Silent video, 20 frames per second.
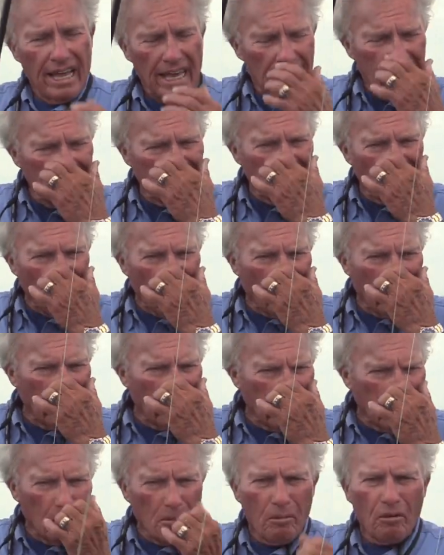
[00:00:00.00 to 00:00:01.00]
He's caught
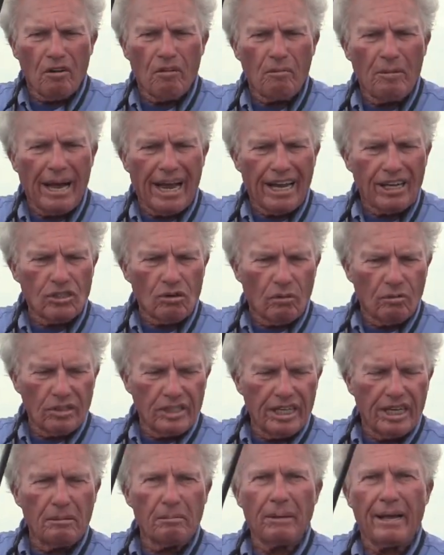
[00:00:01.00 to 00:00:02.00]
any number of bass over
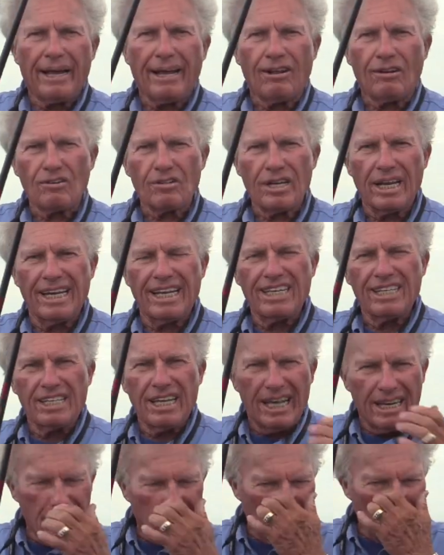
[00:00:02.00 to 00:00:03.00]
10 pounds. And he's
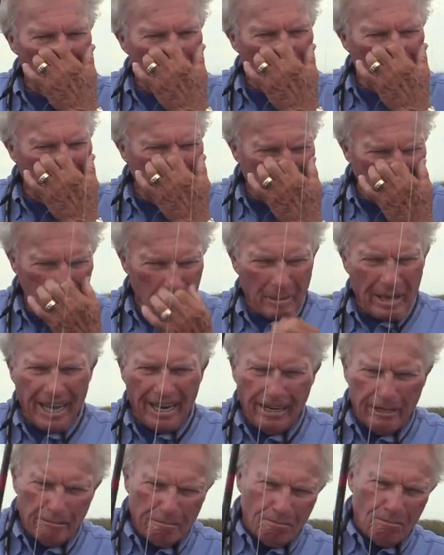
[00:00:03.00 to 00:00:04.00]
had a couple things
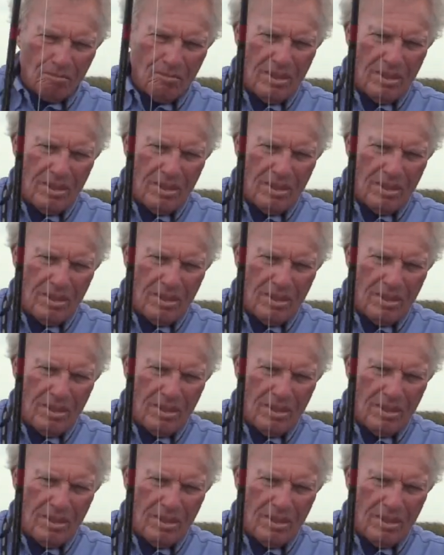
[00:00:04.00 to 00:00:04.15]
about it.